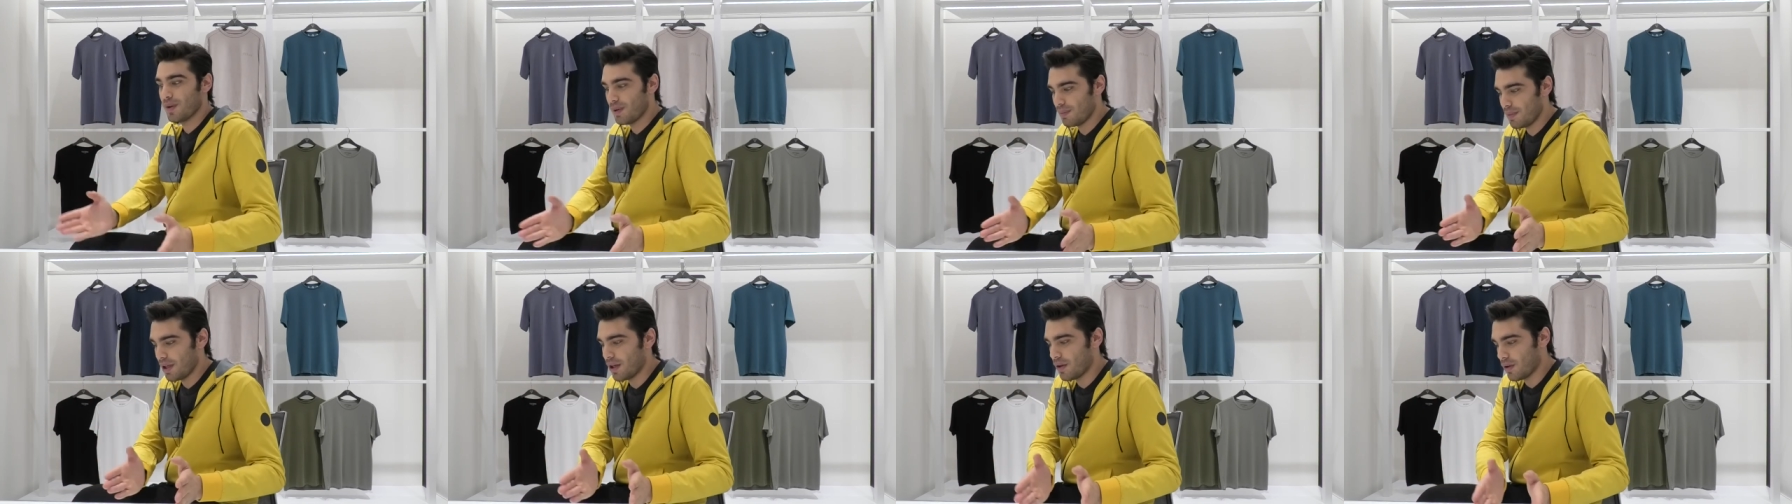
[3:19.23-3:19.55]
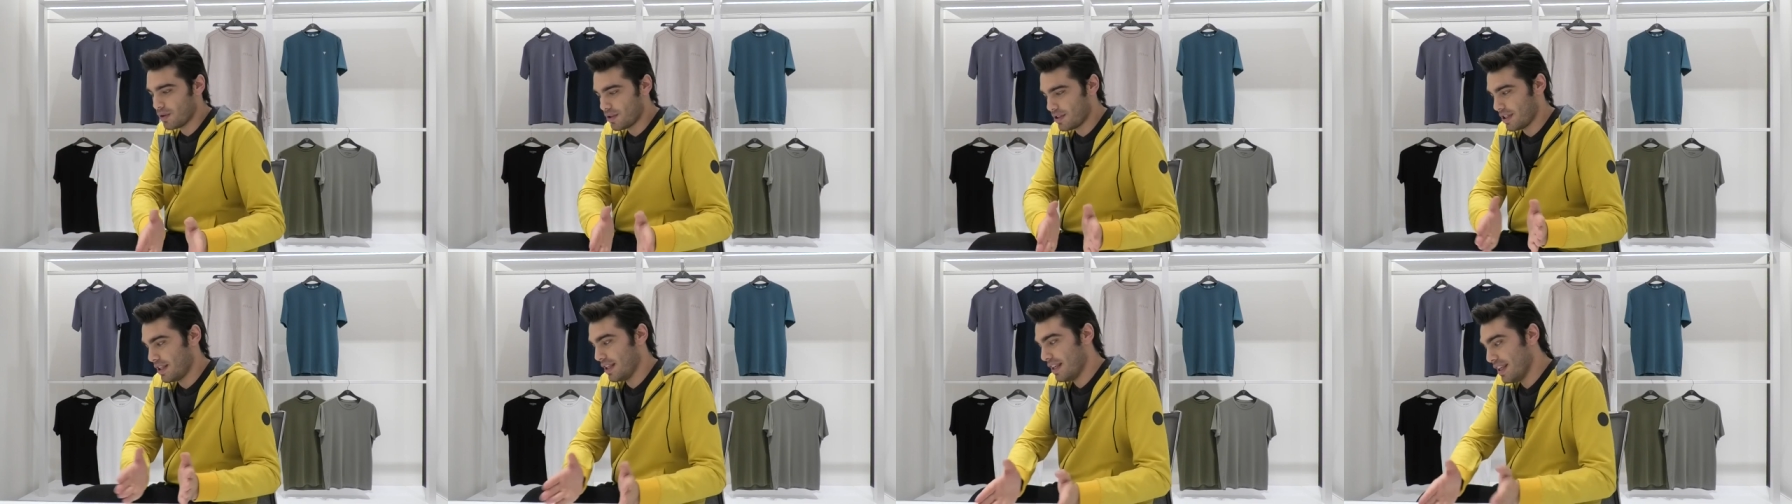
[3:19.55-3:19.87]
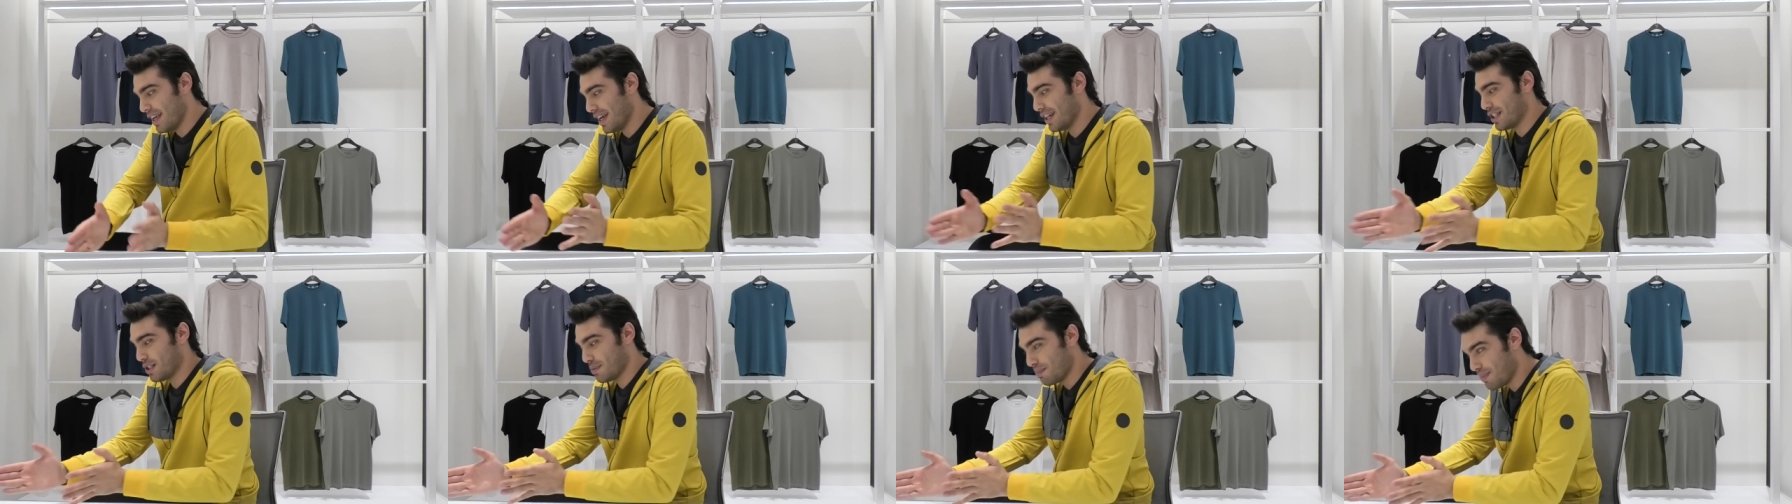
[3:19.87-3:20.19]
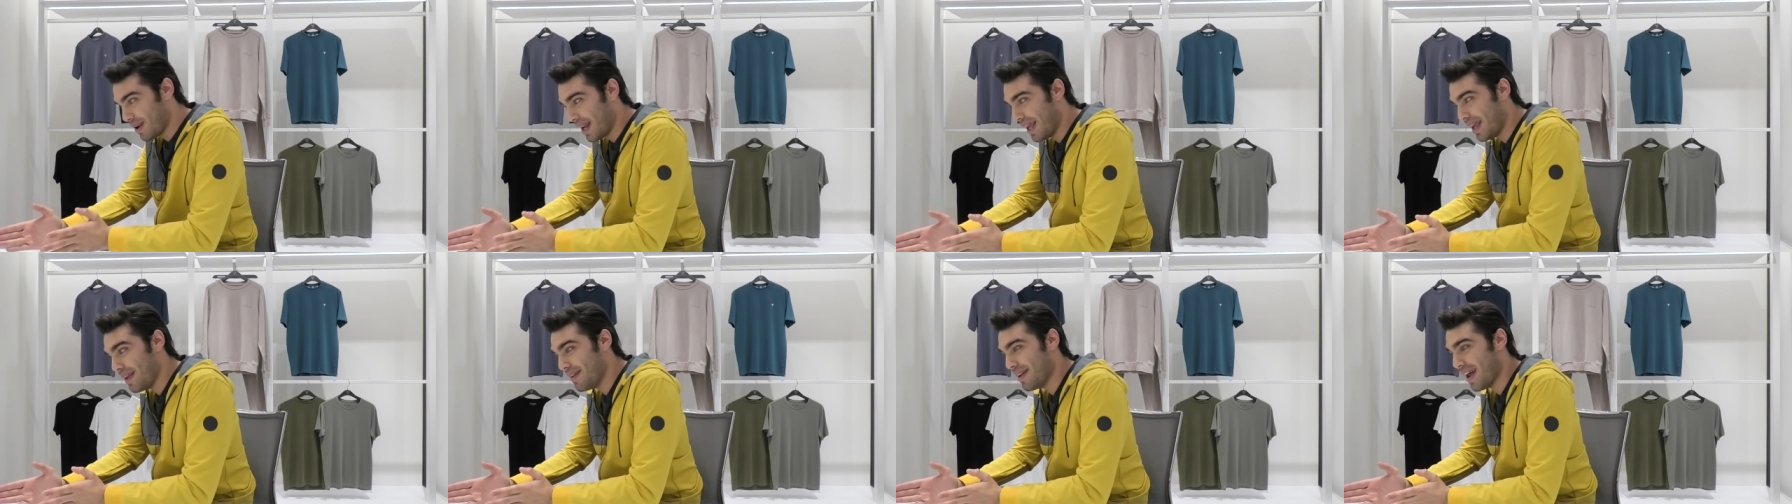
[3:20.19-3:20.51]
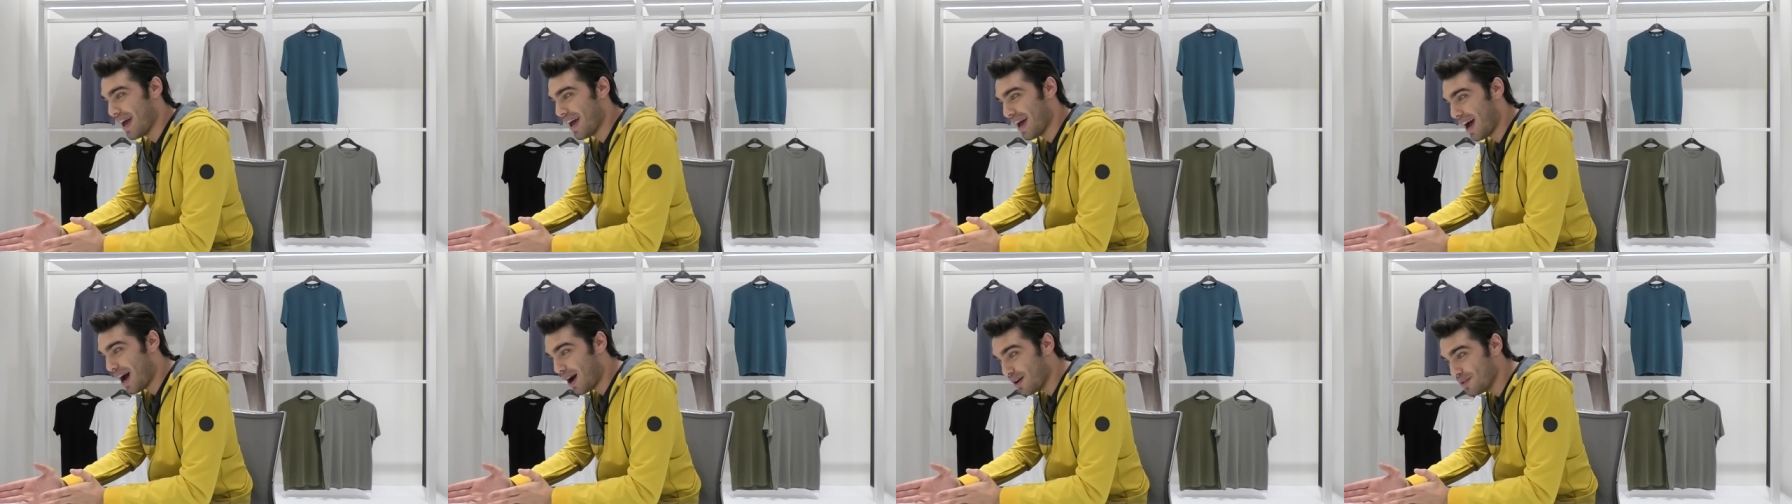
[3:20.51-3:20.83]
because he
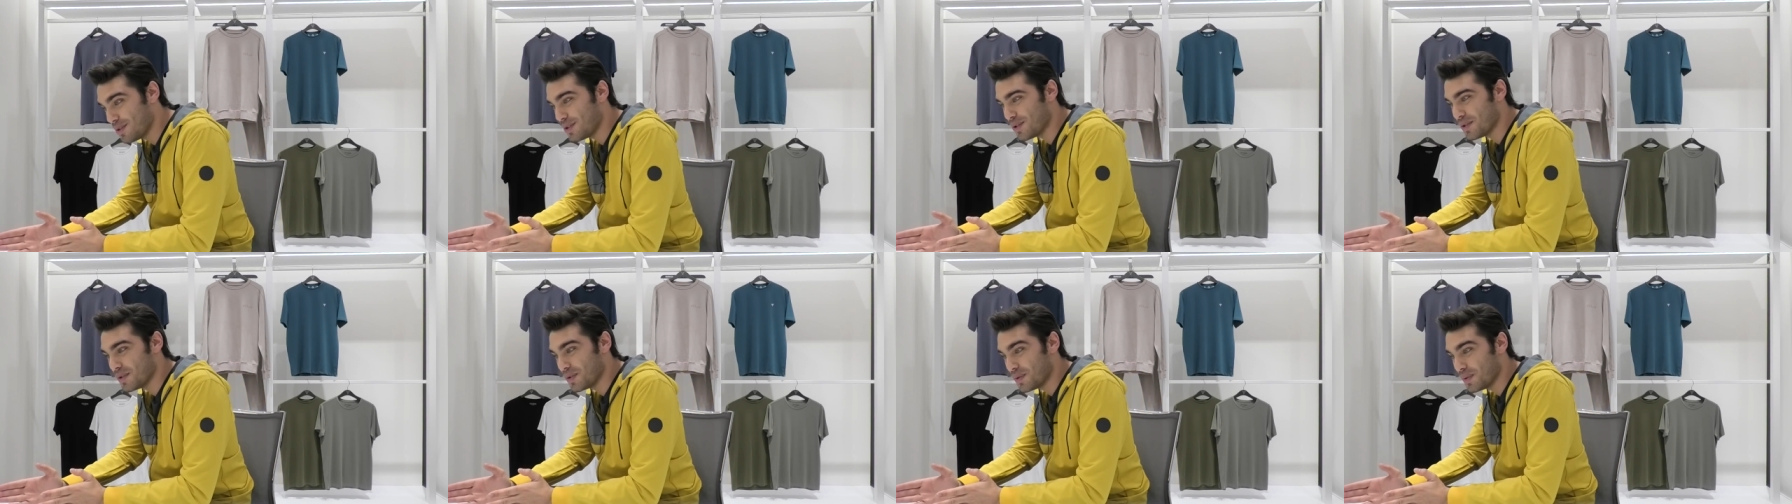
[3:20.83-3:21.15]
explained how to